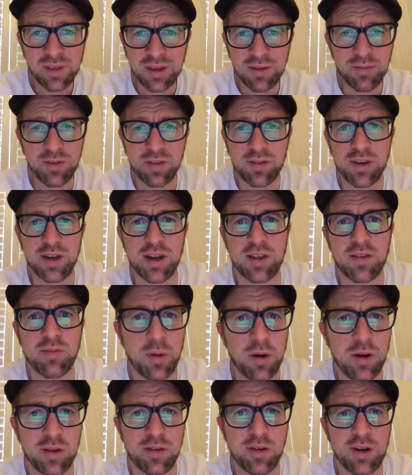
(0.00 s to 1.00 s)
given his
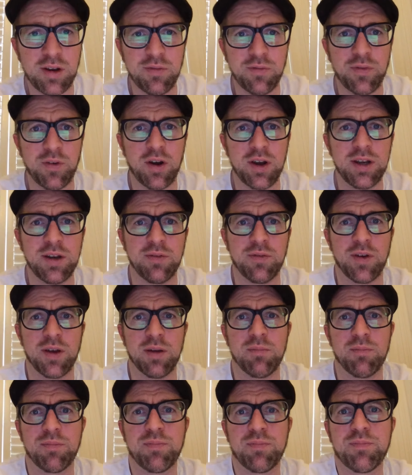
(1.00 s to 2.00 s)
inexperience, I'd
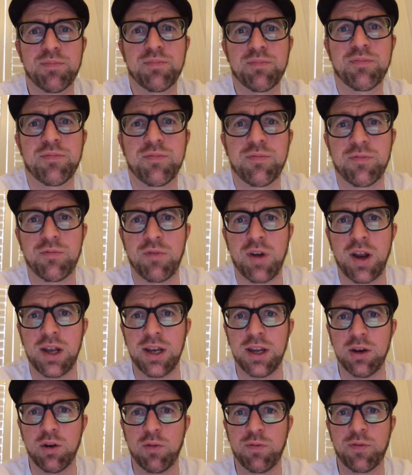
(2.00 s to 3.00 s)
have
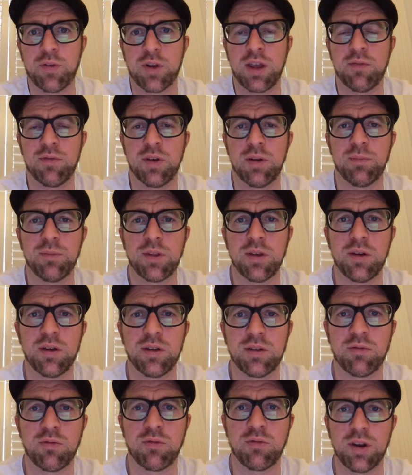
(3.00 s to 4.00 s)
readily enough for giving him
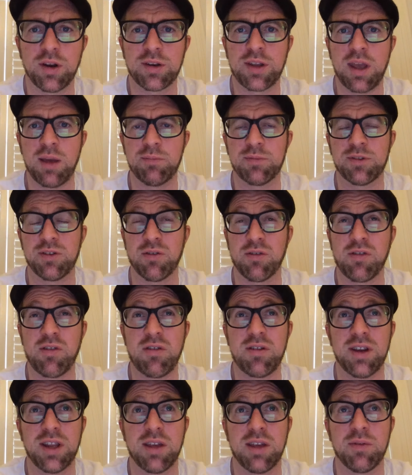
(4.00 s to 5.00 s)
the run at Kempton, or
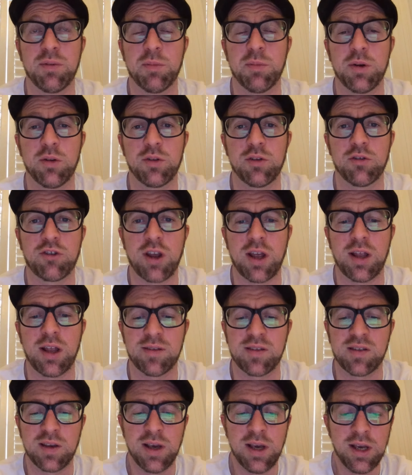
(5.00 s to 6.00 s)
certainly giving him another
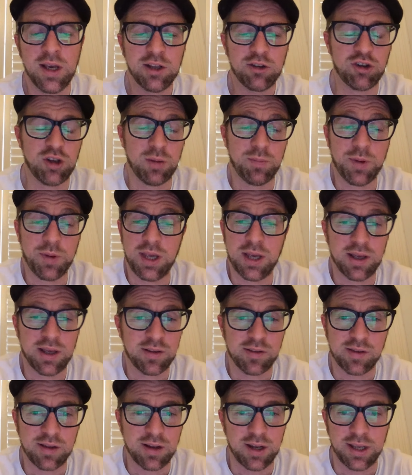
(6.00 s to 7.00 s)
chance. JP
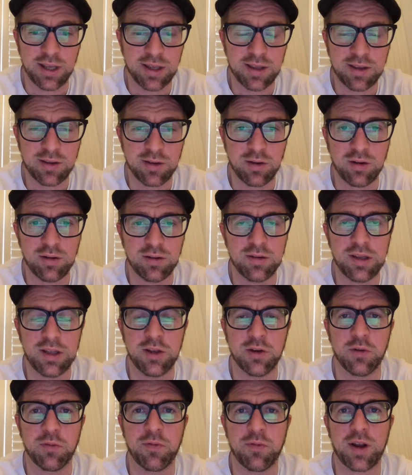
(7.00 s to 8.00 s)
has, like,
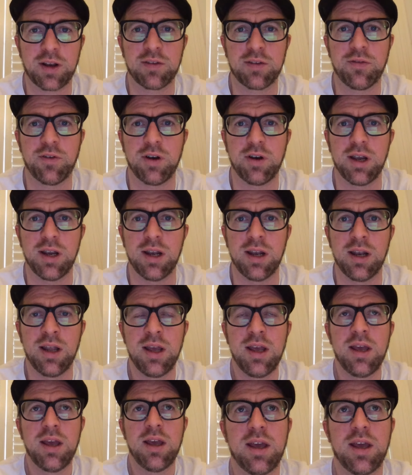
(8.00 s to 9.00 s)
you know, Fact File,
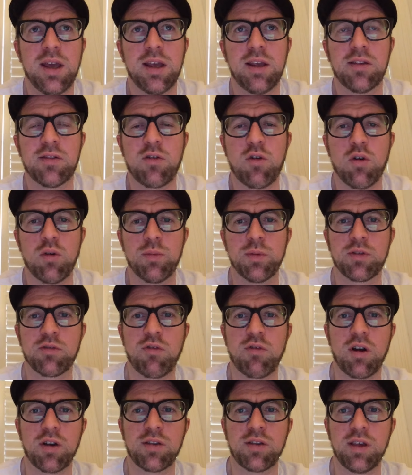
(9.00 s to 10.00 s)
he's Corbett's
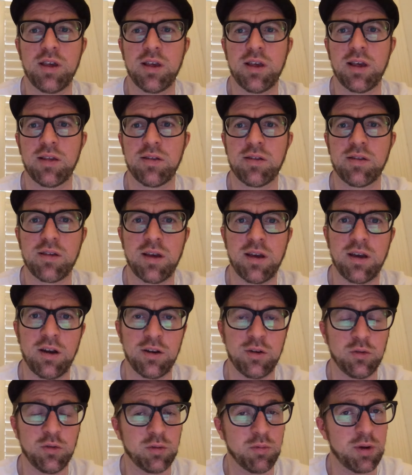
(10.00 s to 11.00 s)
Cross, he has, I
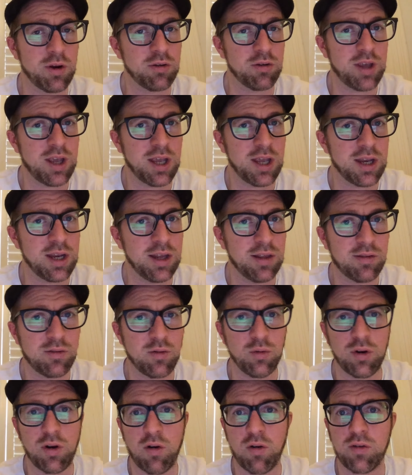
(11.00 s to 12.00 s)
know the way you're thinking, he's
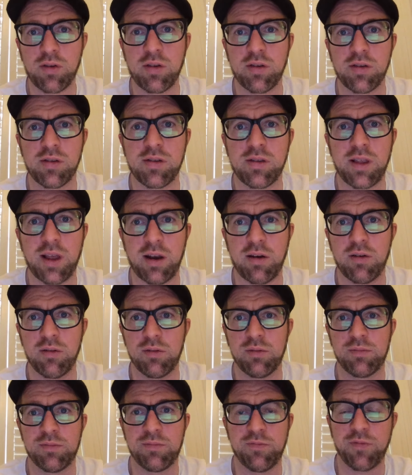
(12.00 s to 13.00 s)
good horses that
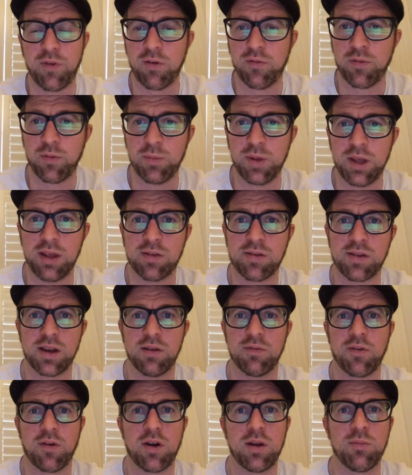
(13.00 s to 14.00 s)
are, for me,
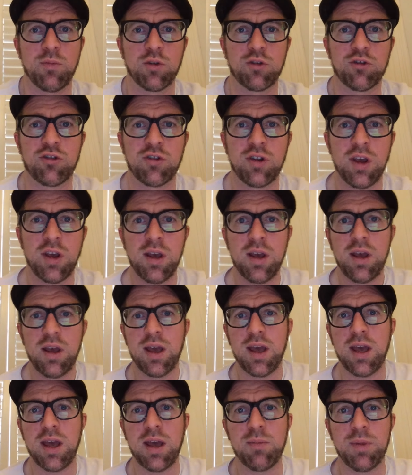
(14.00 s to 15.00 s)
still very much
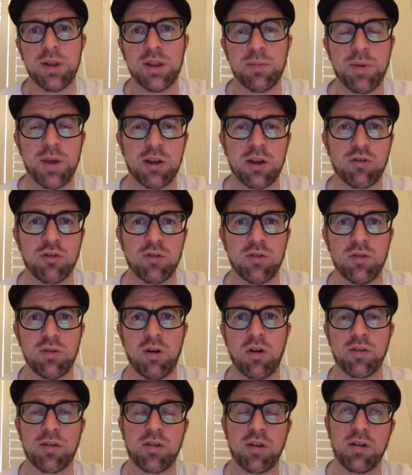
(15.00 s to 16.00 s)
in the picture,
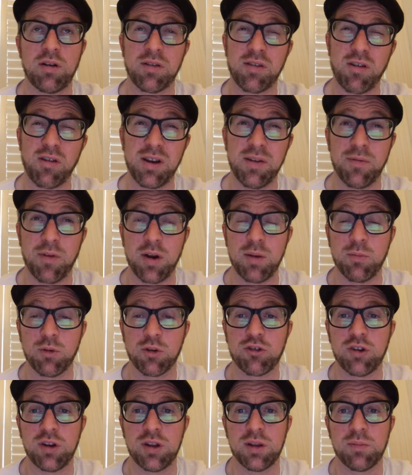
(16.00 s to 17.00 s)
are certainly very
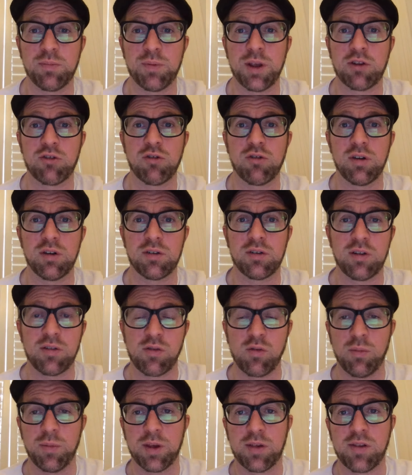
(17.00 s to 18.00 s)
much in the picture to
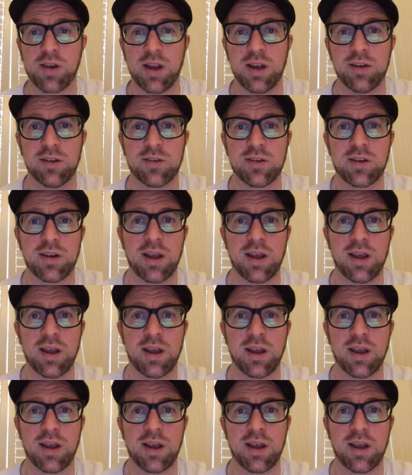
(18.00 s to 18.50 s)
some extent.